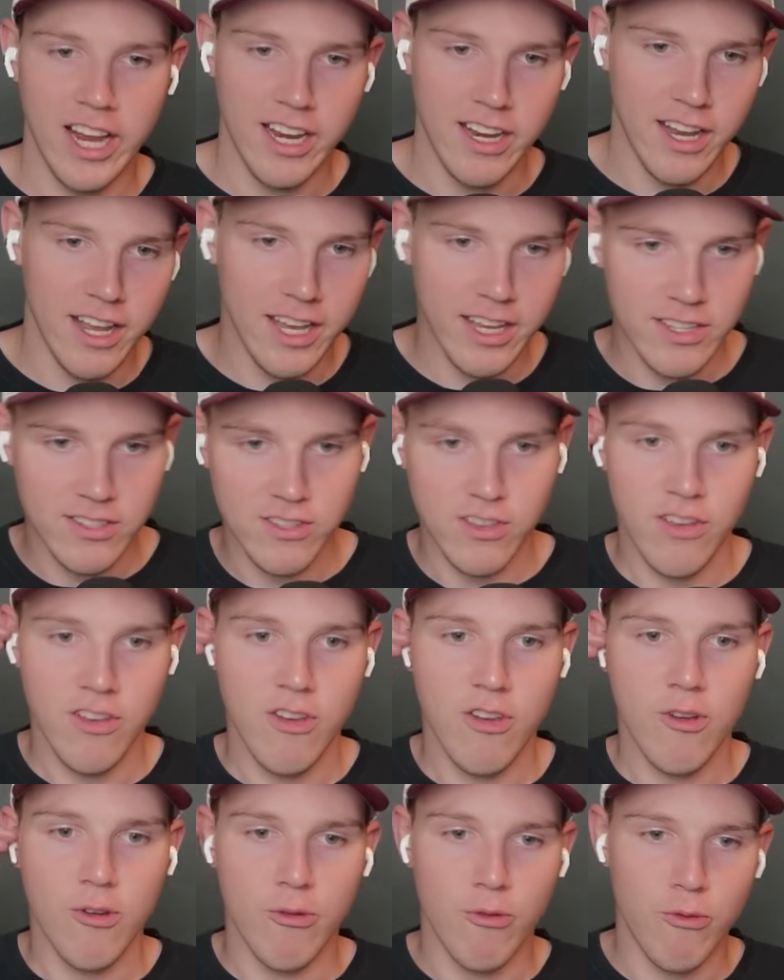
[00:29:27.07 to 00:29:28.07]
Higgins,
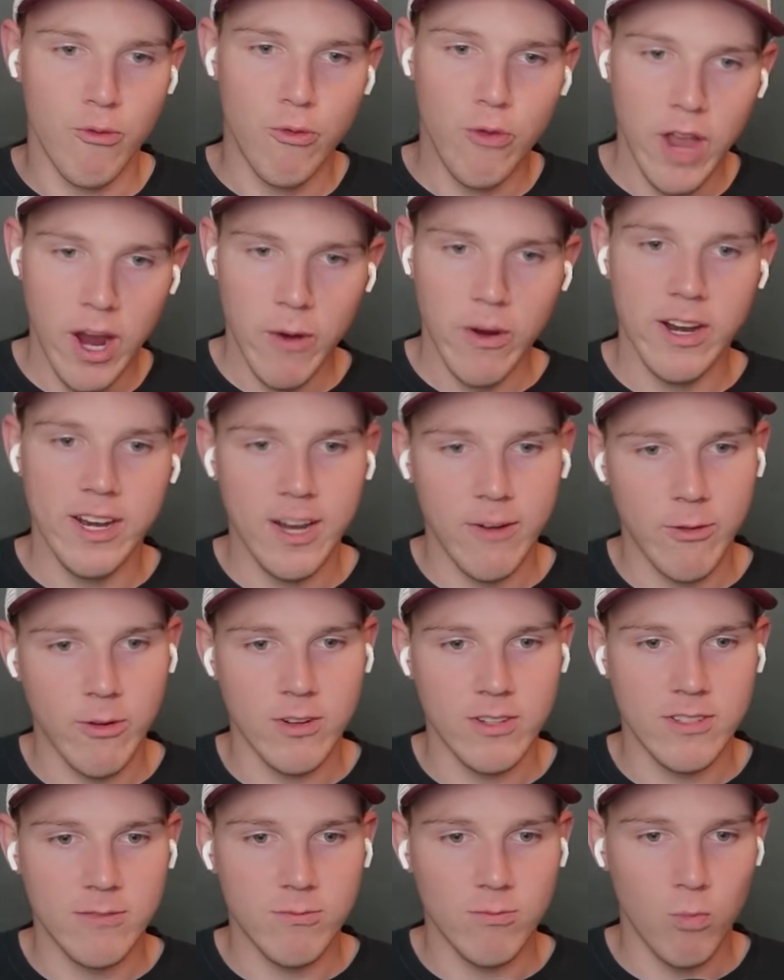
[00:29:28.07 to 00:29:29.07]
very
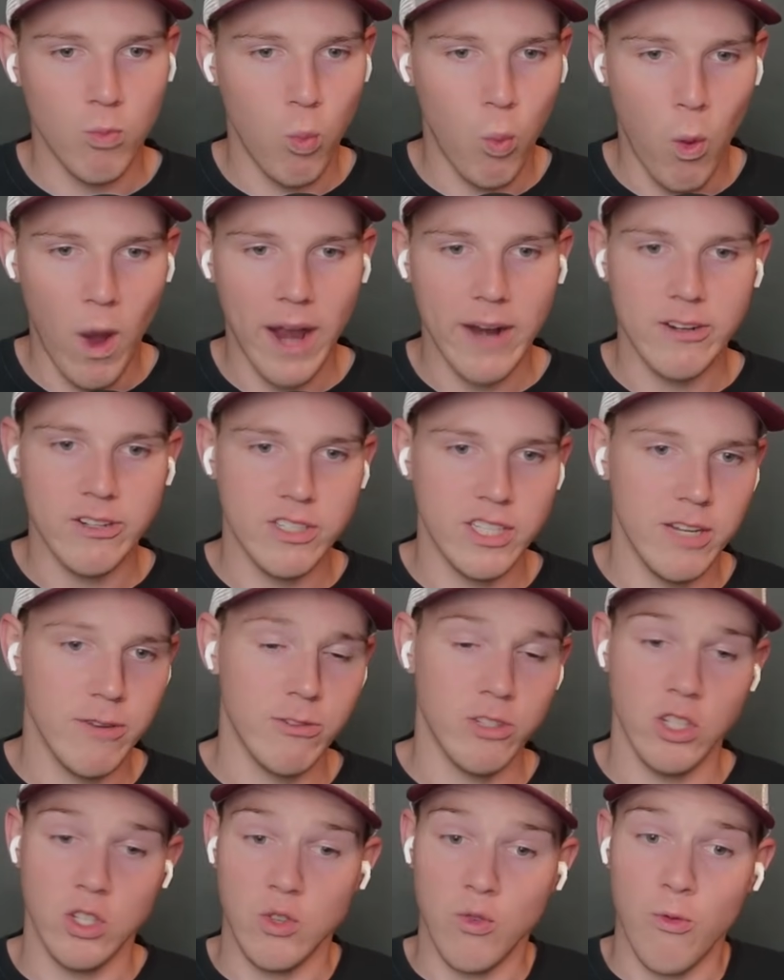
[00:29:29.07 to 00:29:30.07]
different wide receiver
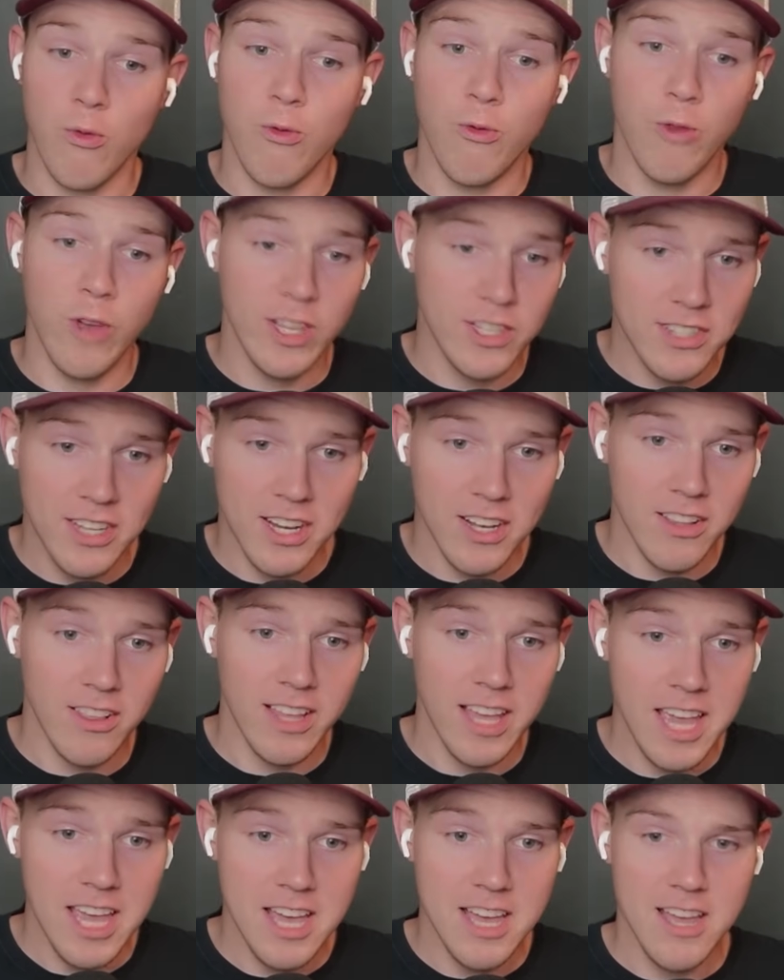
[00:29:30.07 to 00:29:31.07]
just
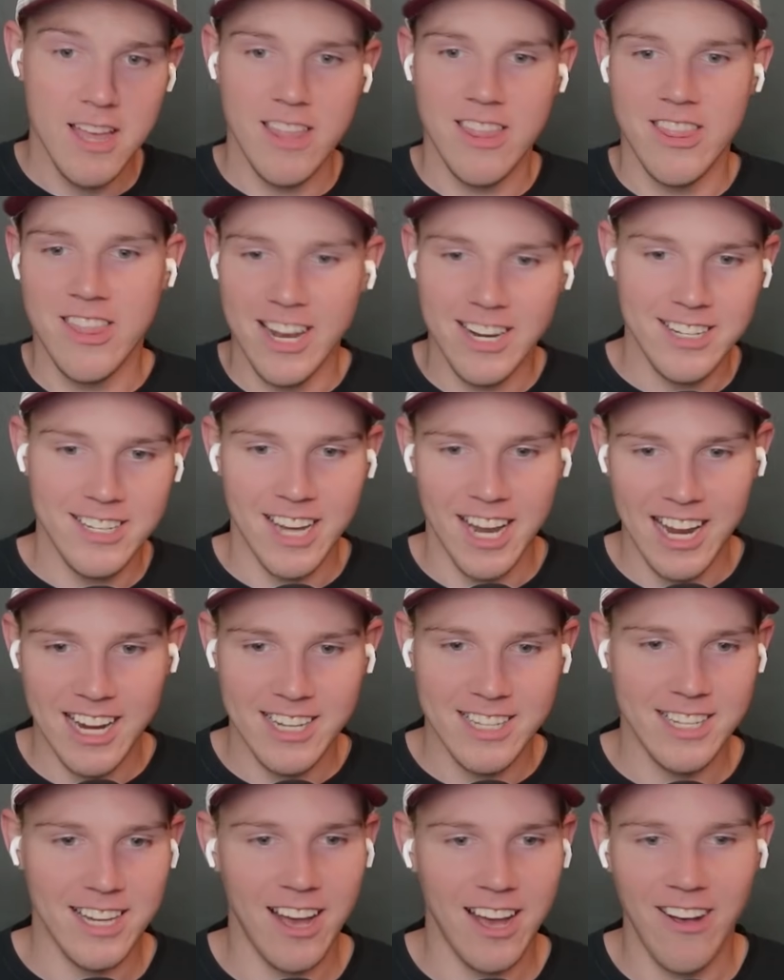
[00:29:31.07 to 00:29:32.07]
physically than
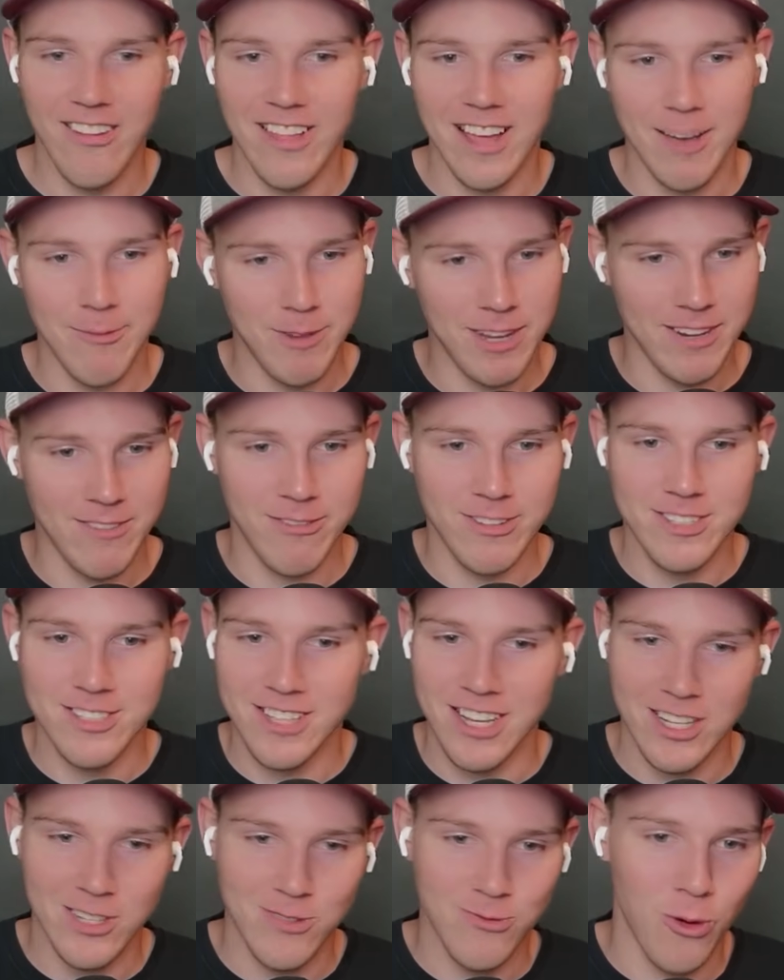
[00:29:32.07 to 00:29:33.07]
Tank Dell. I mean,
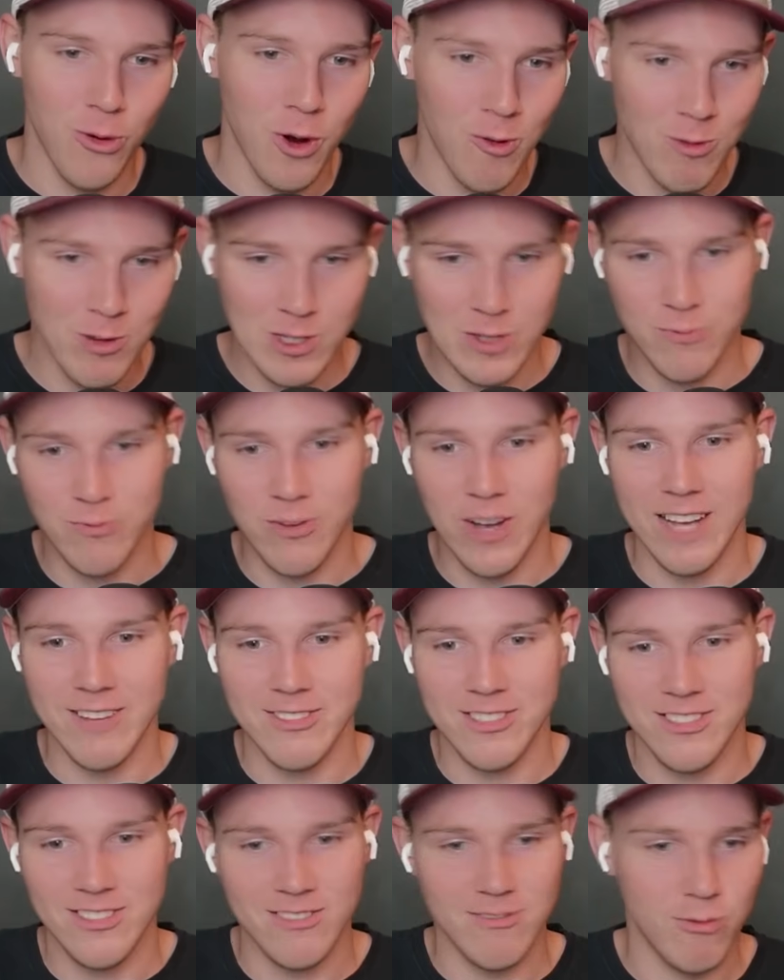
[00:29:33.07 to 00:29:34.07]
6'4" versus
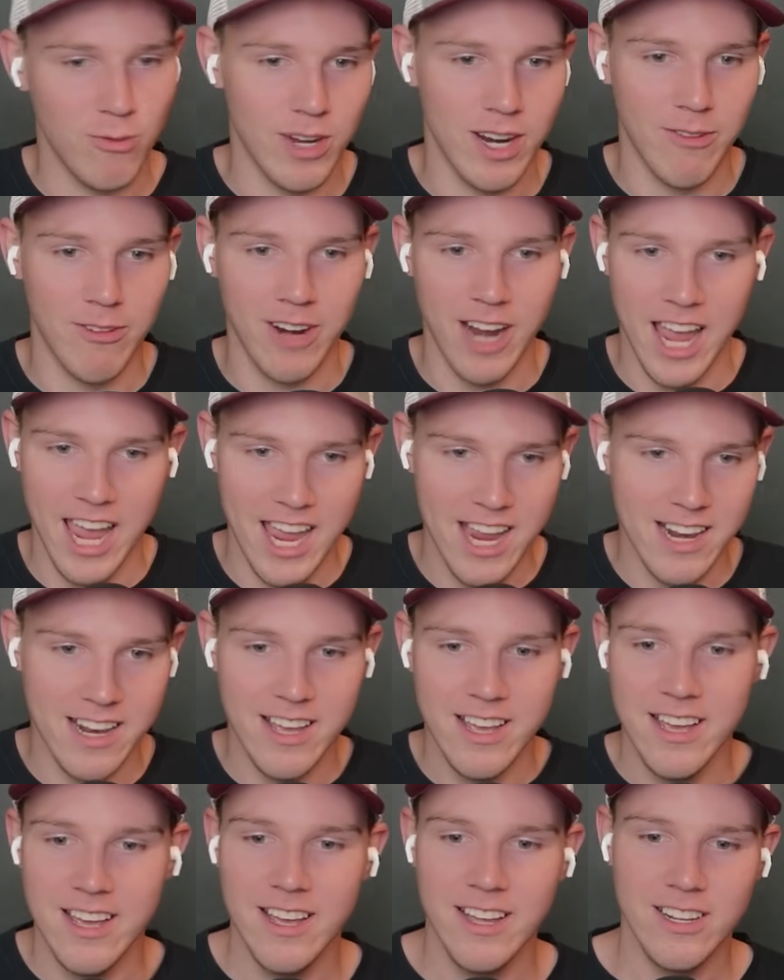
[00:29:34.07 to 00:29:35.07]
5'8",
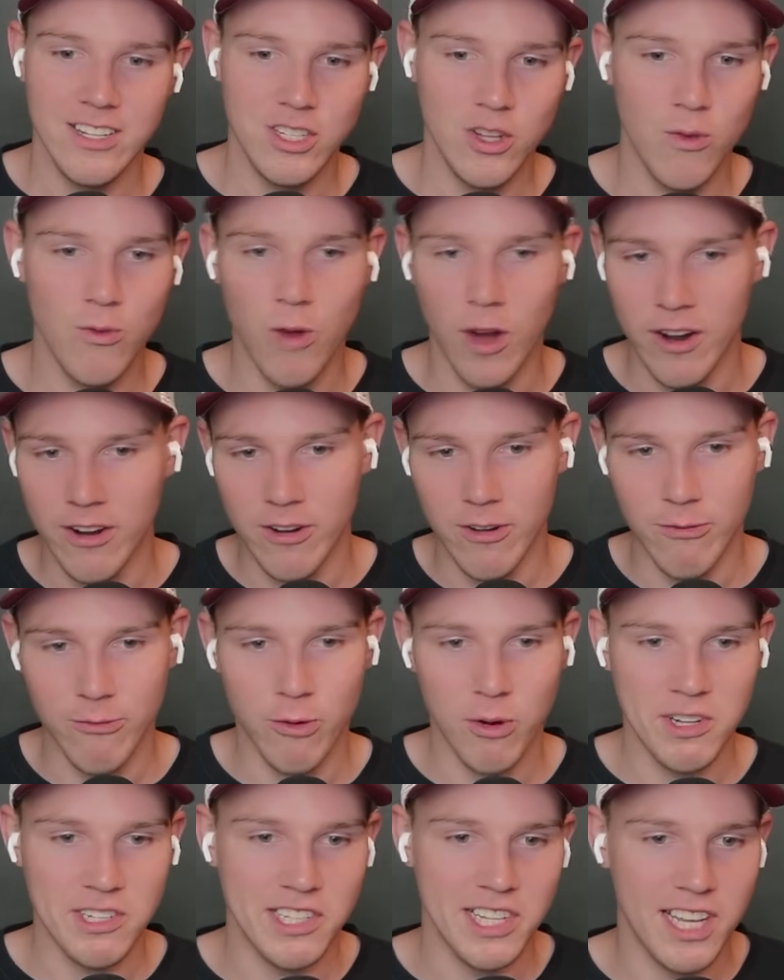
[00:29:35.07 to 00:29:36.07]

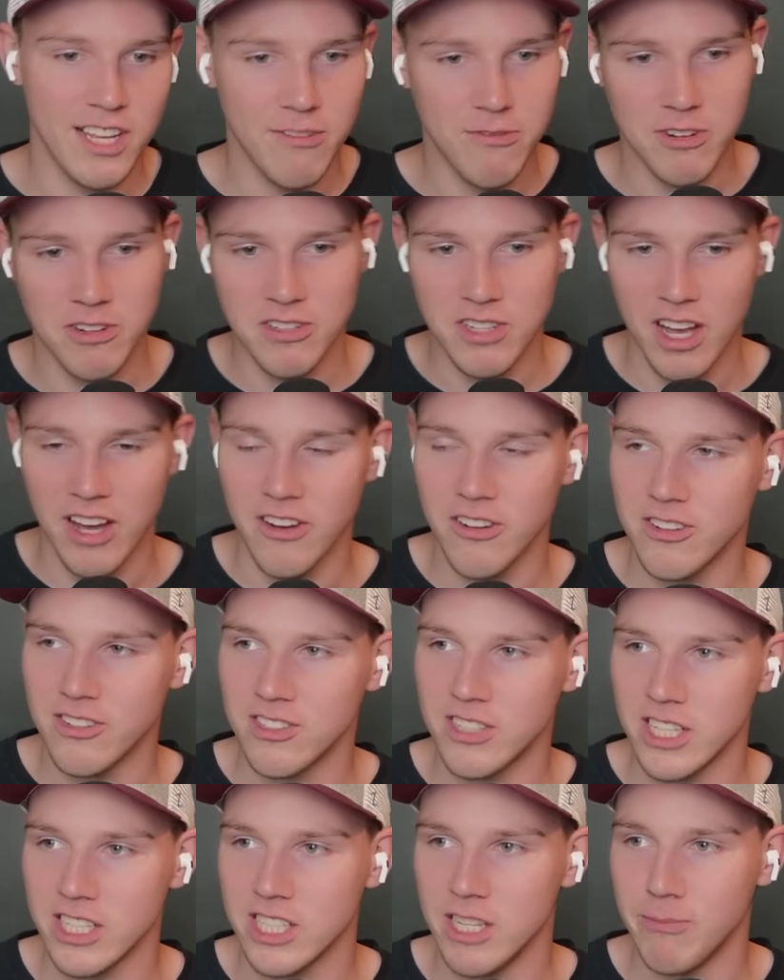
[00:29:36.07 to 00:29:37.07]
214 versus
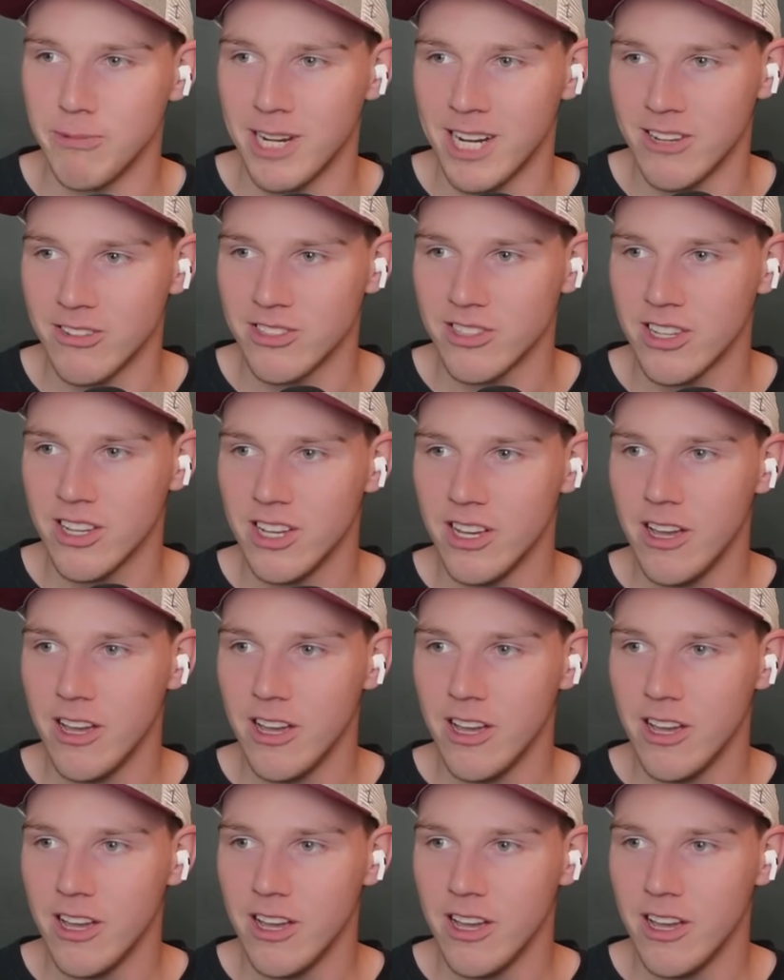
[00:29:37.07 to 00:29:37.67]
160 pounds.